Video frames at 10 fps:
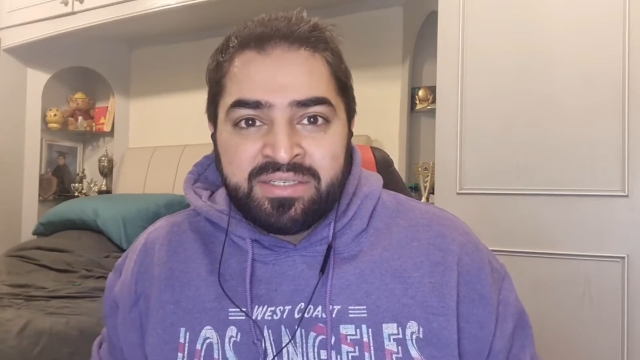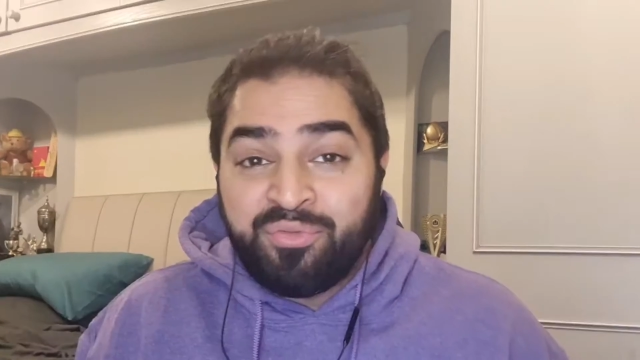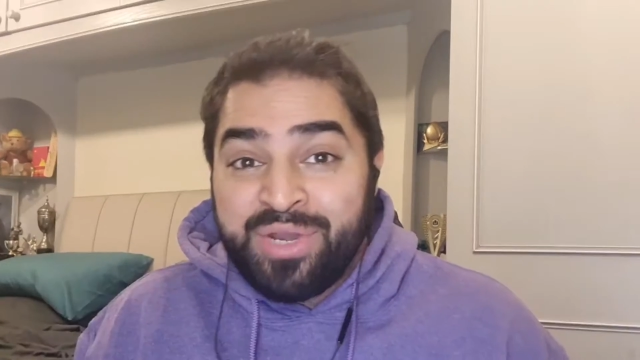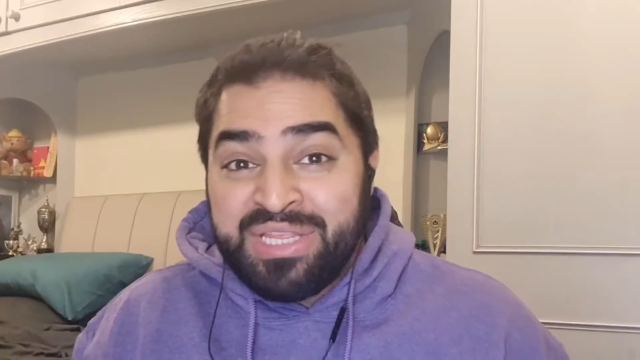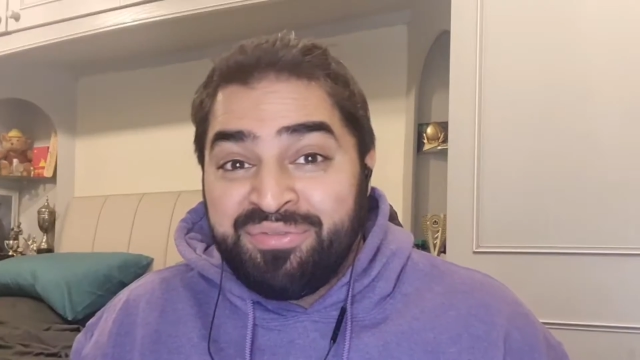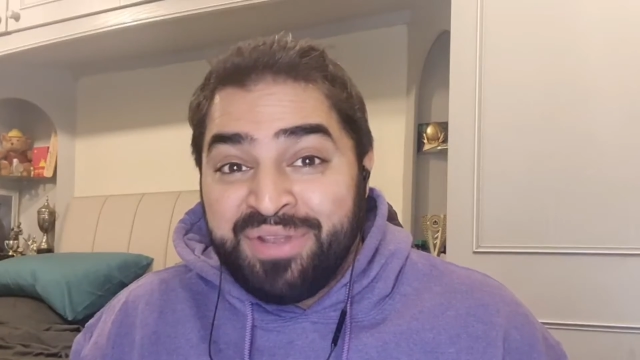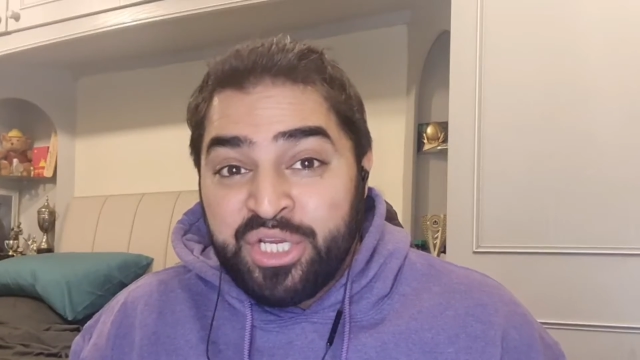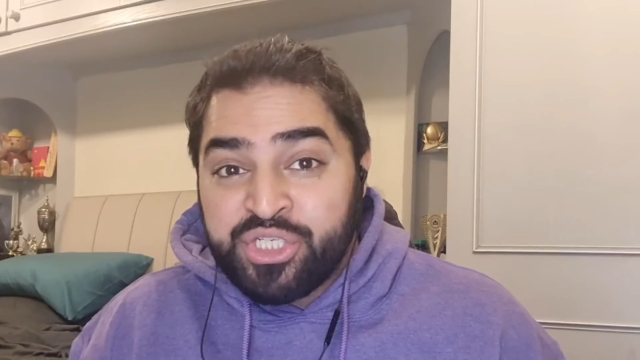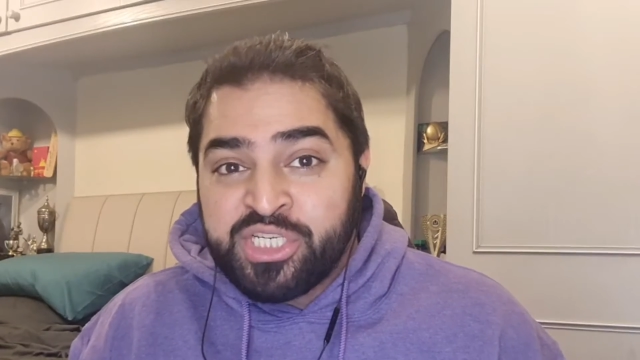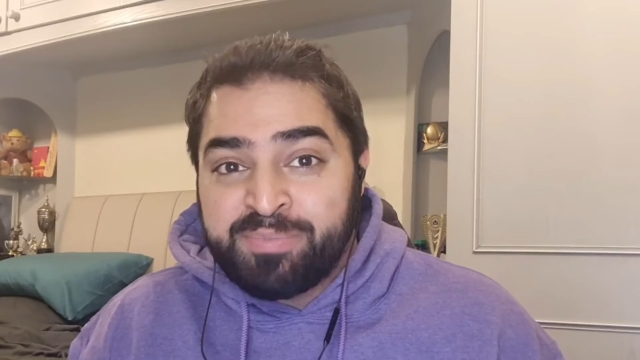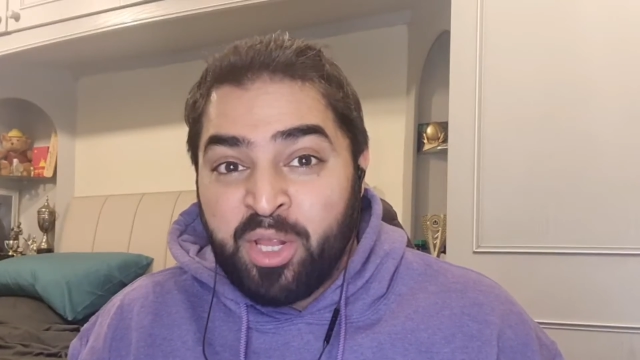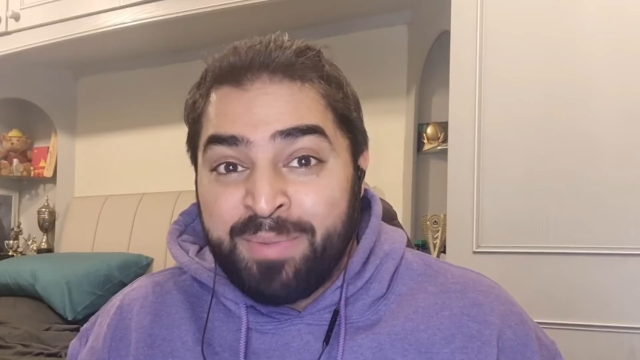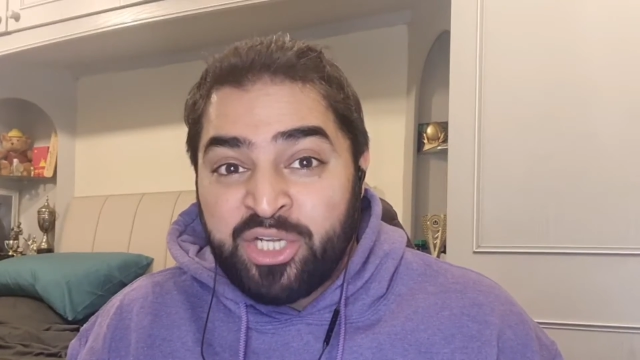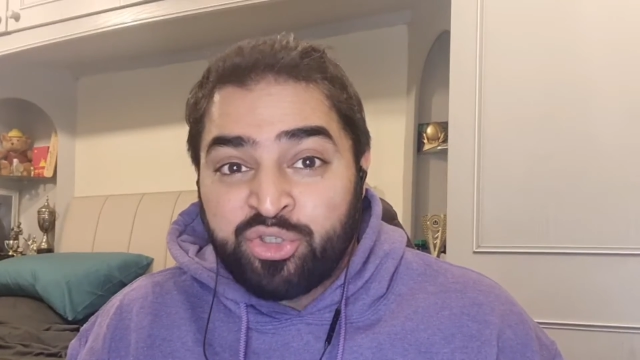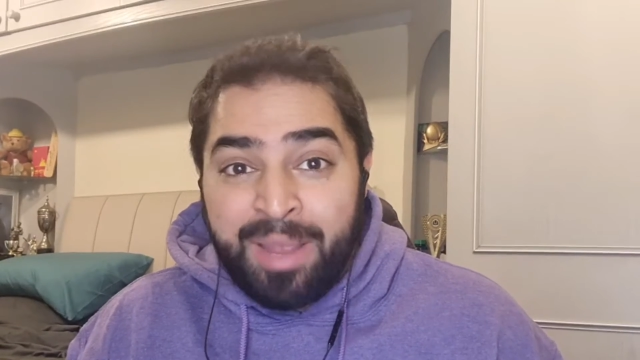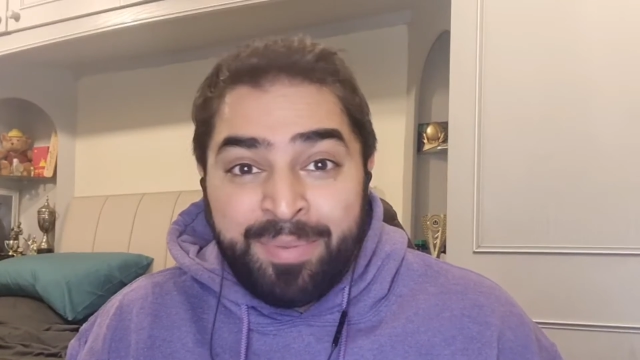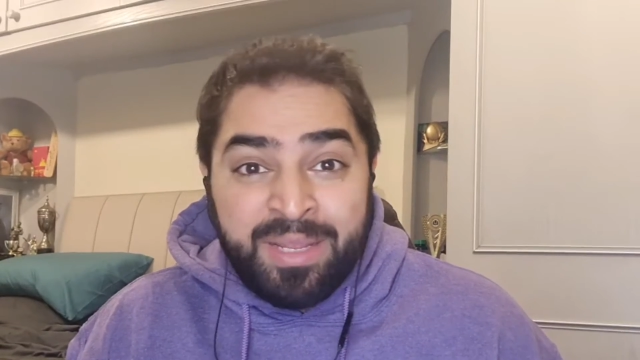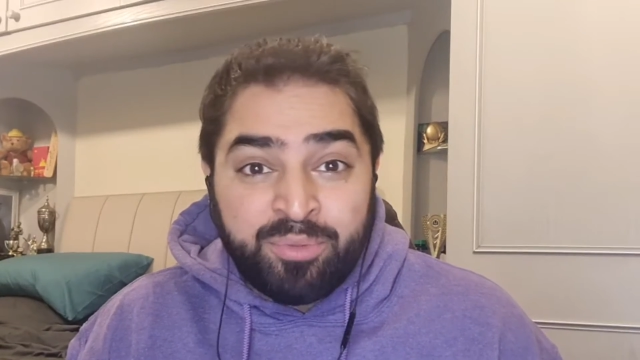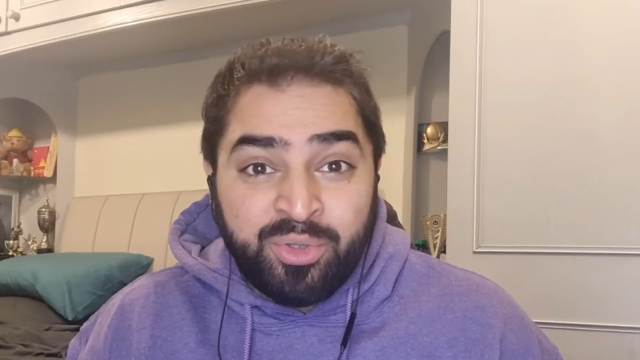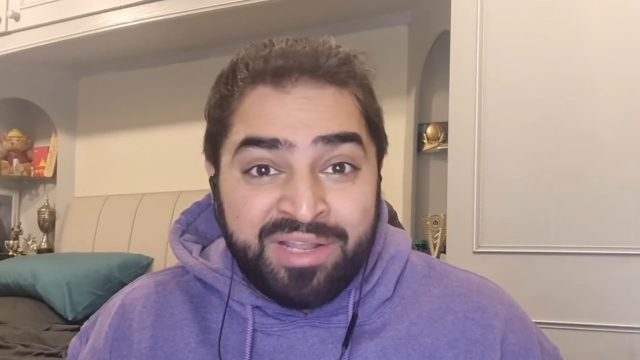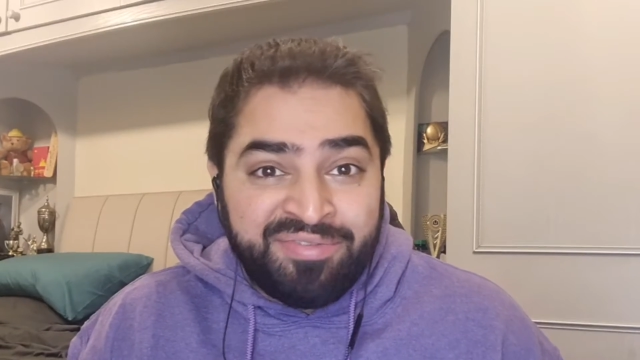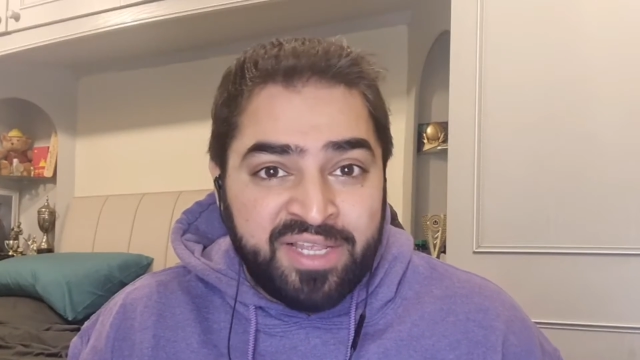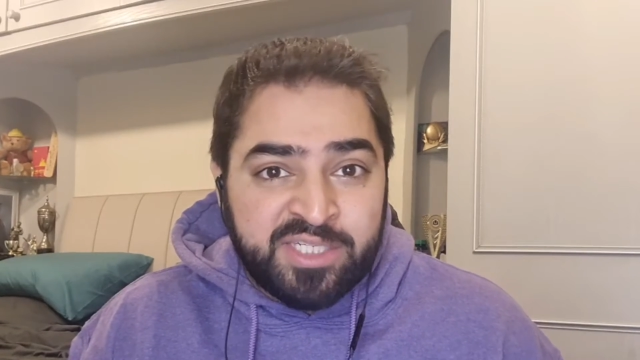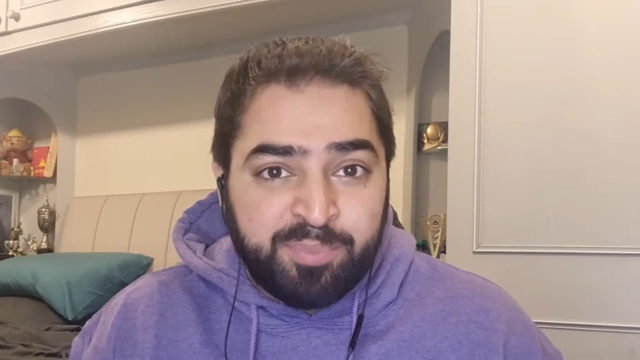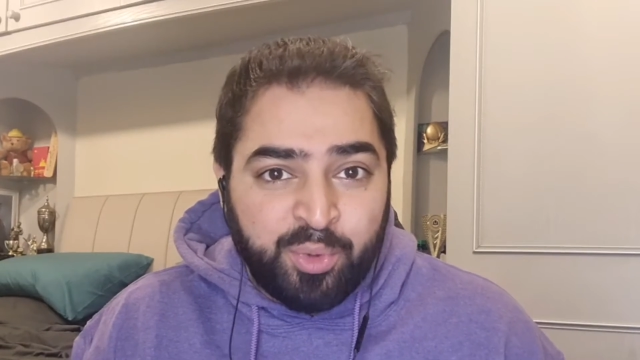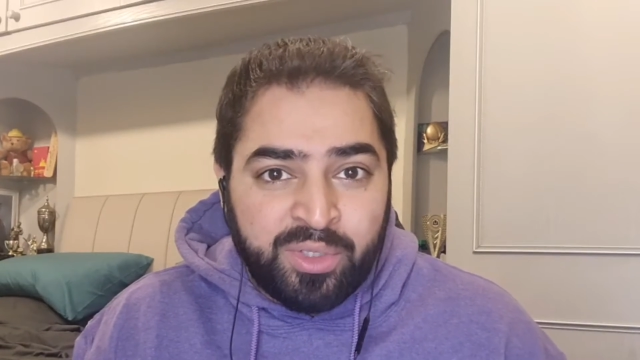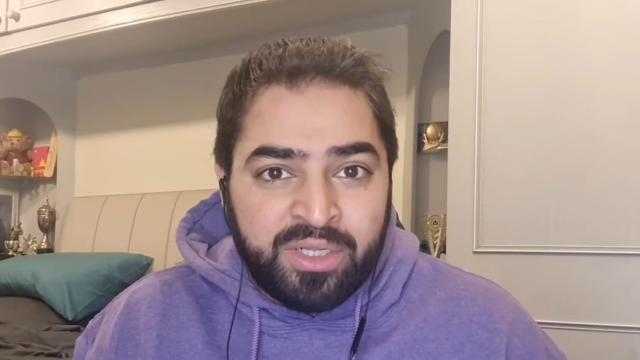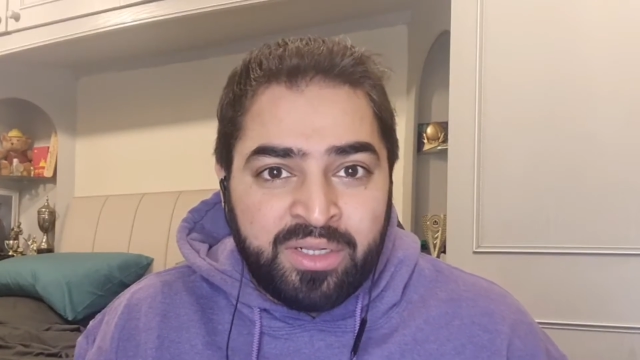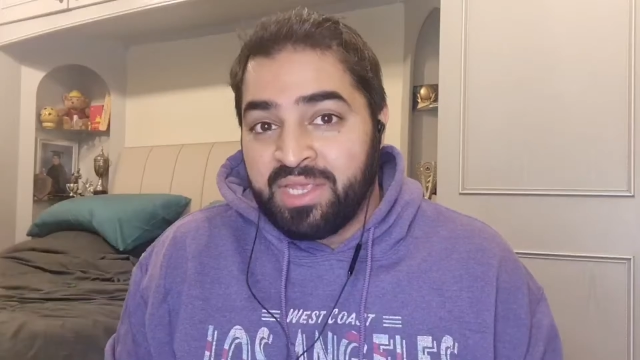Afridi finished his spell by trapping Abdullah first ball.